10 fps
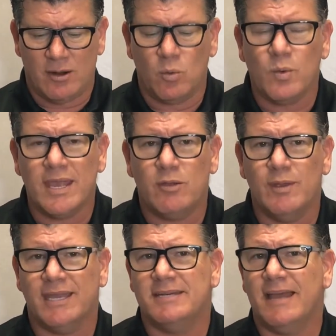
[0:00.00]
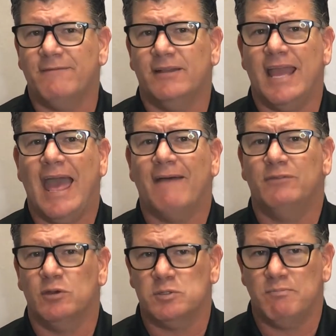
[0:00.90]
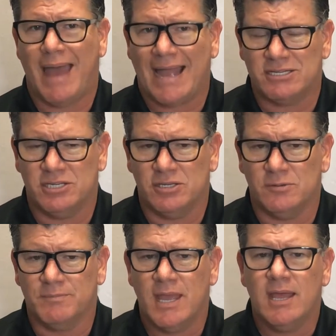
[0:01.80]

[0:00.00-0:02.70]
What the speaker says: a week we could definitely have those back to you.